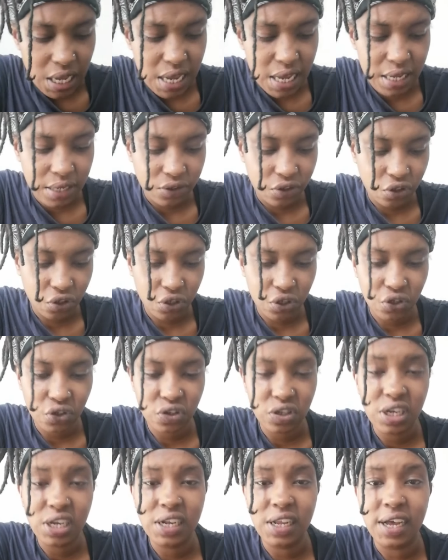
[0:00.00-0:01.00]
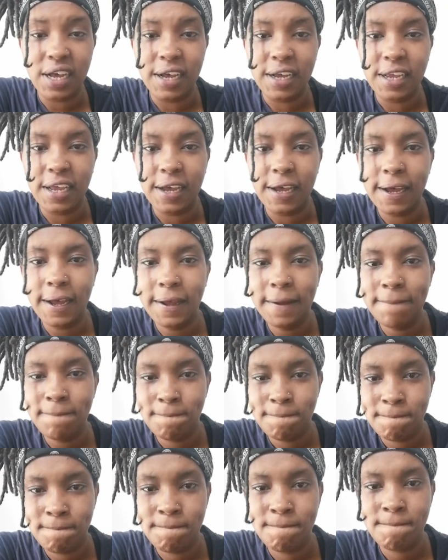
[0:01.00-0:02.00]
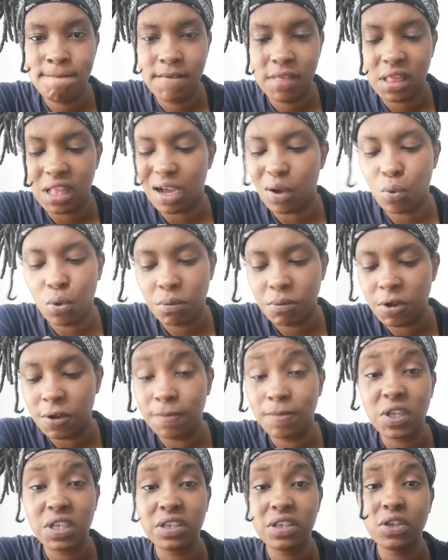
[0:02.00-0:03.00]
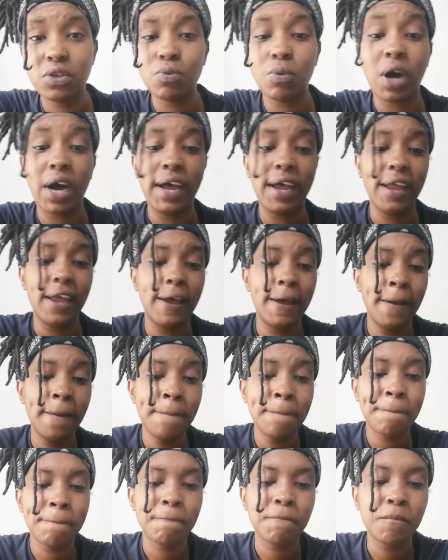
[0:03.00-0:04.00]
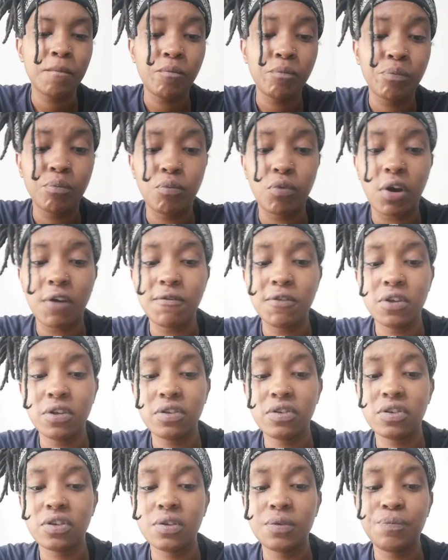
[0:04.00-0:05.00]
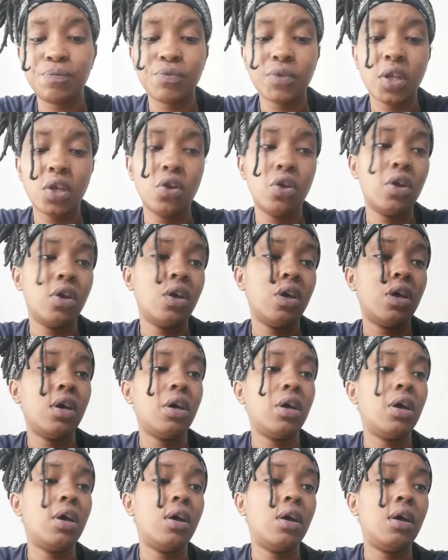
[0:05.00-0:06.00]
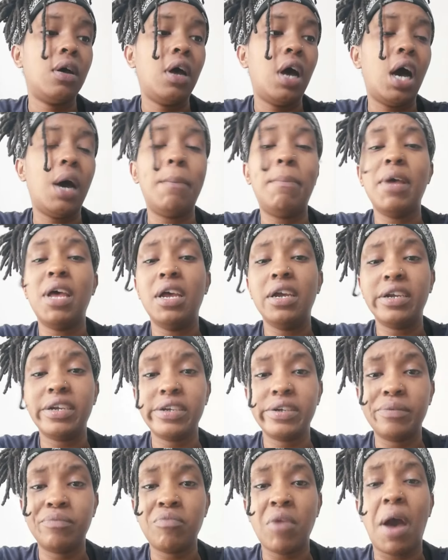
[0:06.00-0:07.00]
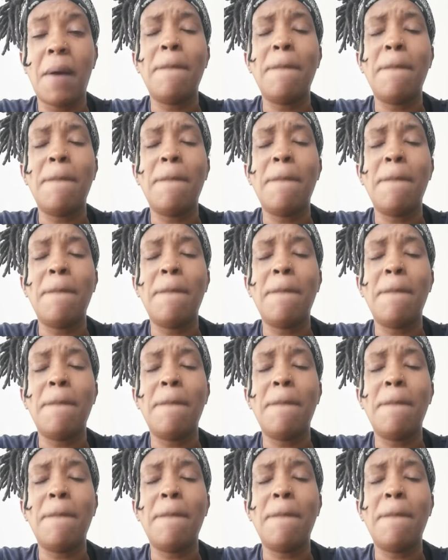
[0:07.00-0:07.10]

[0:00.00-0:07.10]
Yeah, so you see that, yeah? That woman, this is why, yeah? Brothers, I beg